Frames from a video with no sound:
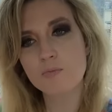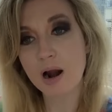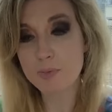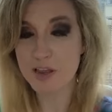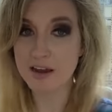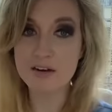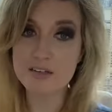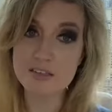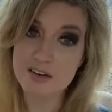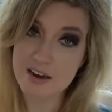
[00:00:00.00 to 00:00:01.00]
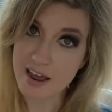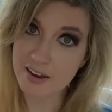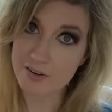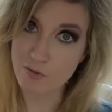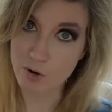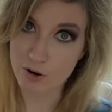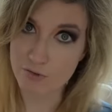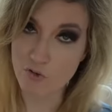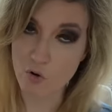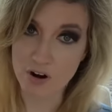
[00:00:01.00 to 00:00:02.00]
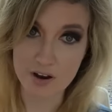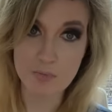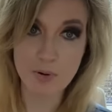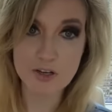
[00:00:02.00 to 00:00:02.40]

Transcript: propaganda is the negative word for it.